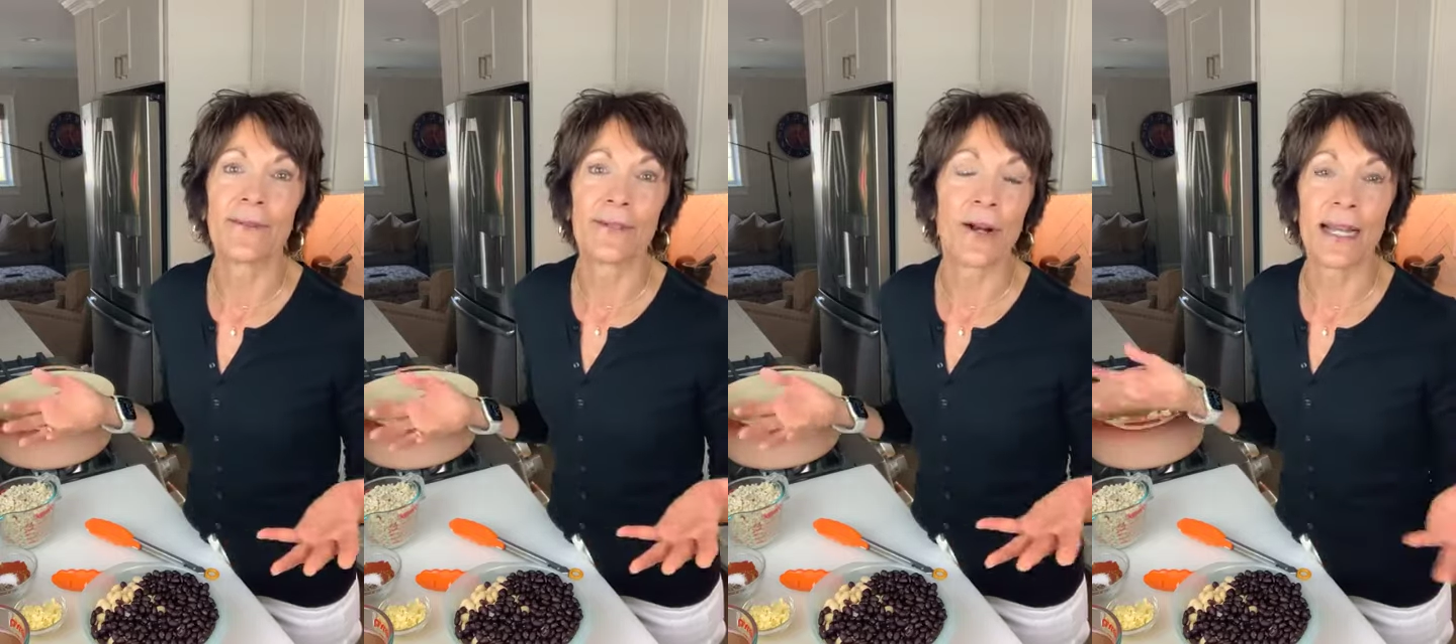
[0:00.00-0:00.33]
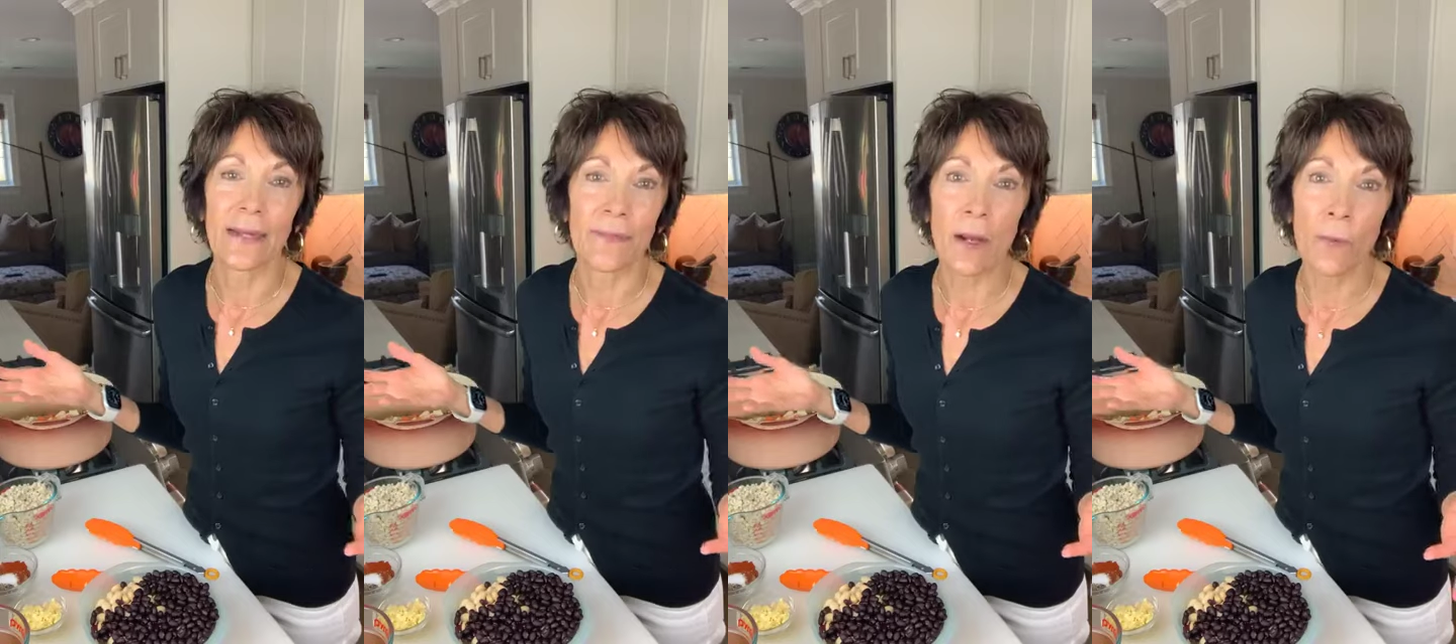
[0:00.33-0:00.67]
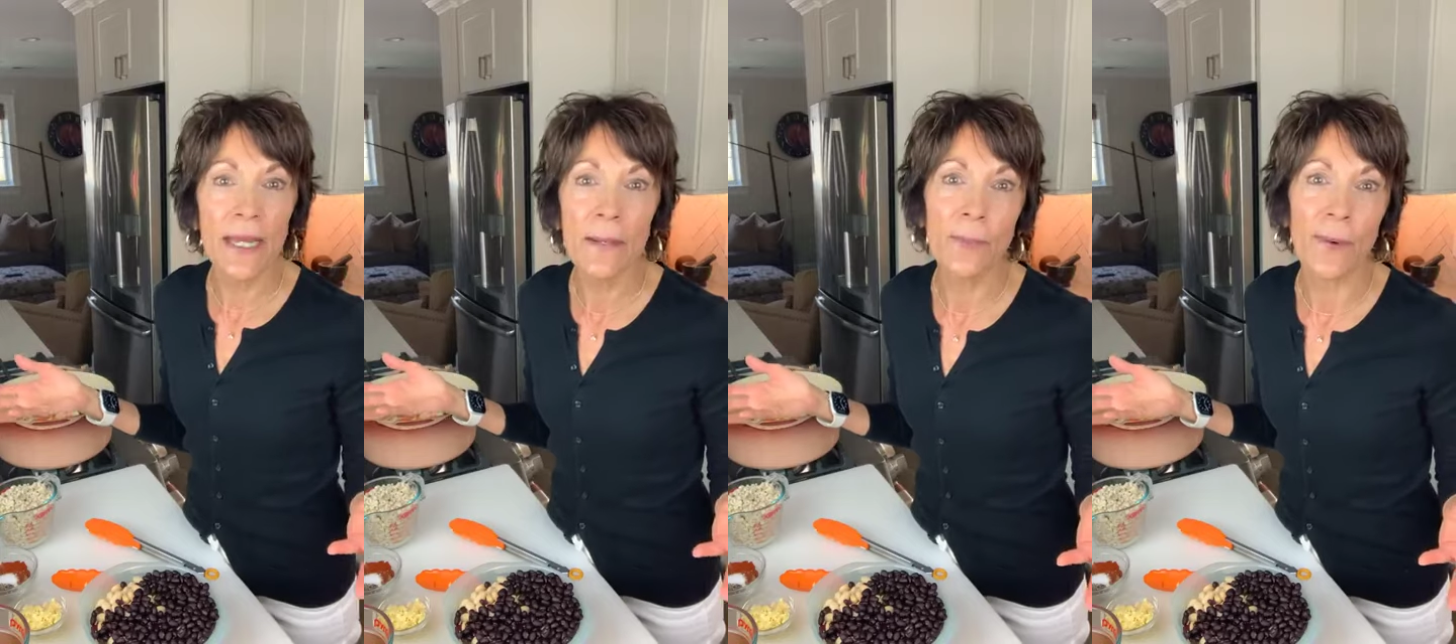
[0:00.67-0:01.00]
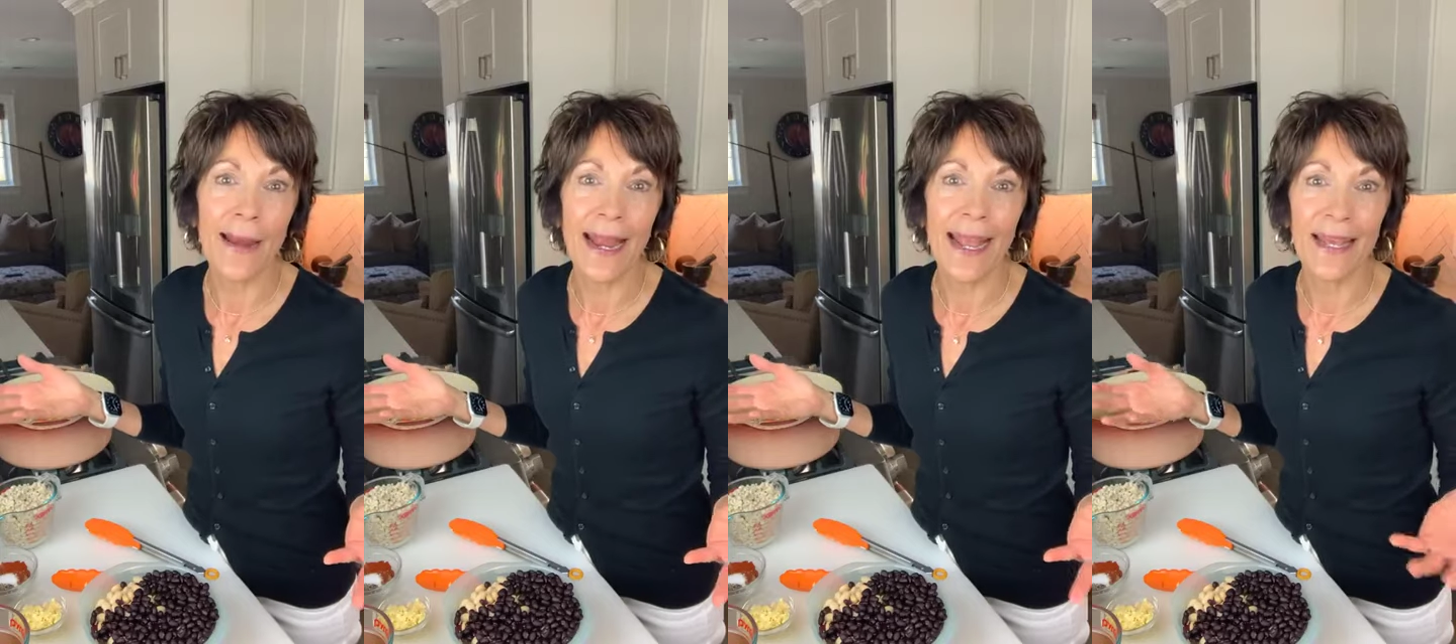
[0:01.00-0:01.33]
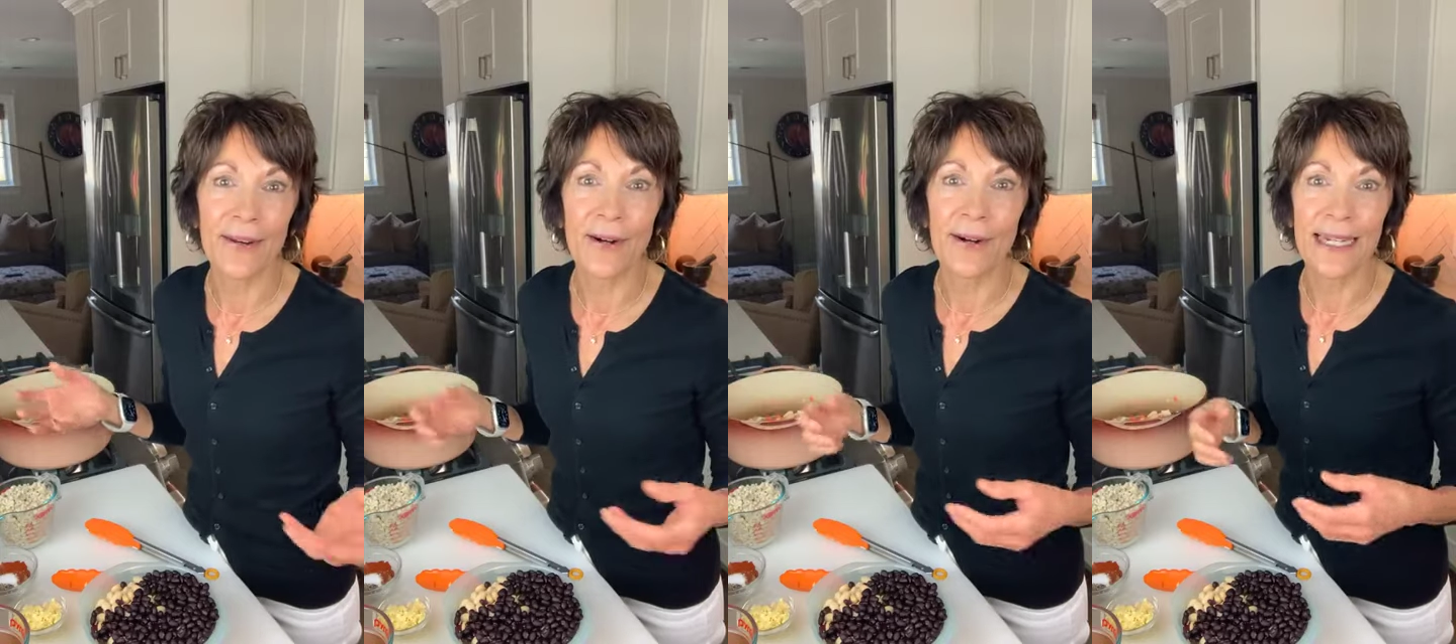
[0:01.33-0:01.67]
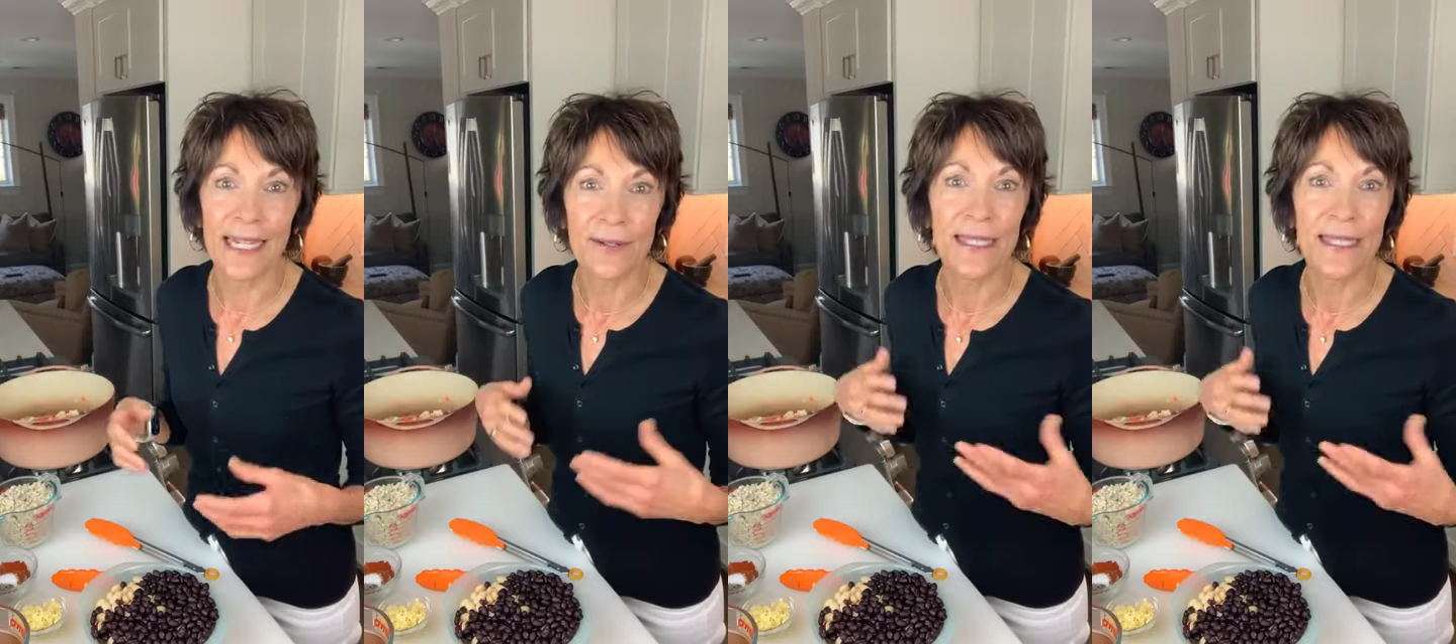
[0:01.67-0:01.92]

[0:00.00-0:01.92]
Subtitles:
we're talking about wheat bran or